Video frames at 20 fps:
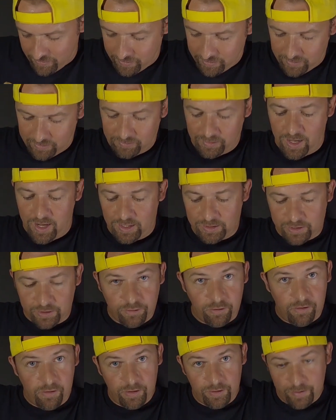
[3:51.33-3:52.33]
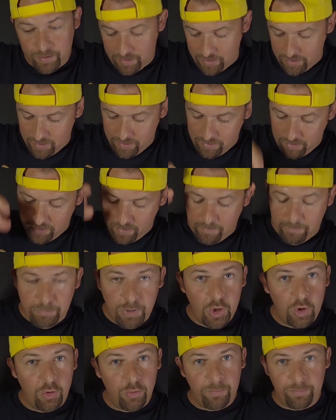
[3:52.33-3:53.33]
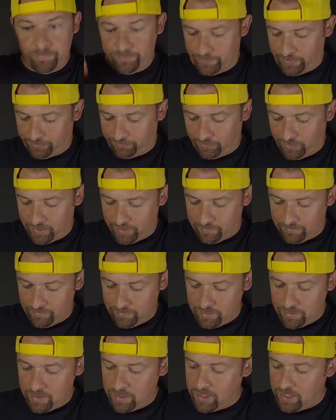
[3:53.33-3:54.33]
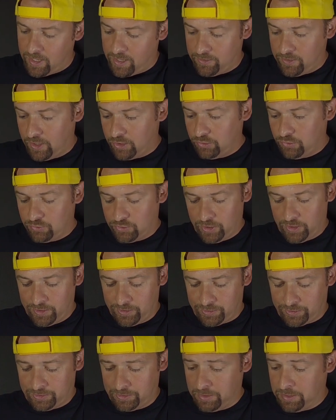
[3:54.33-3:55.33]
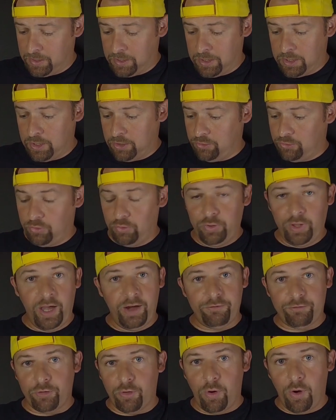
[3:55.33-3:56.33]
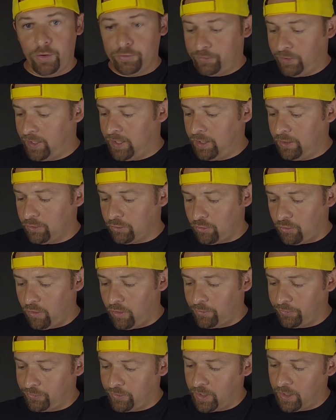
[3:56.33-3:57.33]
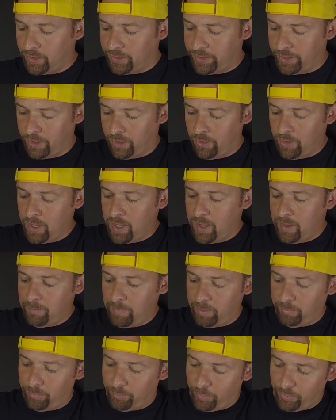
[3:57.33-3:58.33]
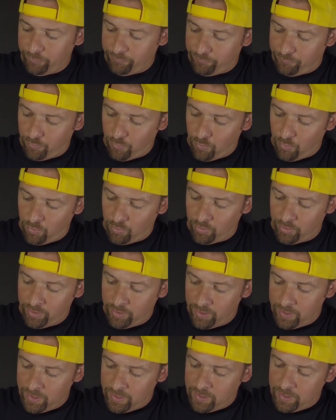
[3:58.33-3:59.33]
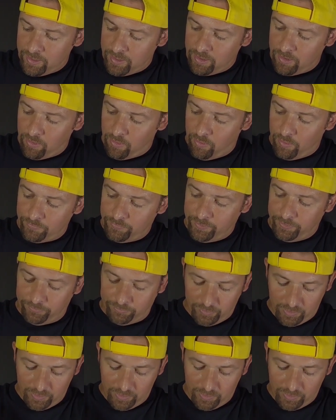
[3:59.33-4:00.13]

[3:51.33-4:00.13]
and lock it on. Boom, that's it. And then you just do that for all 10 across there, Maybe put 4 on this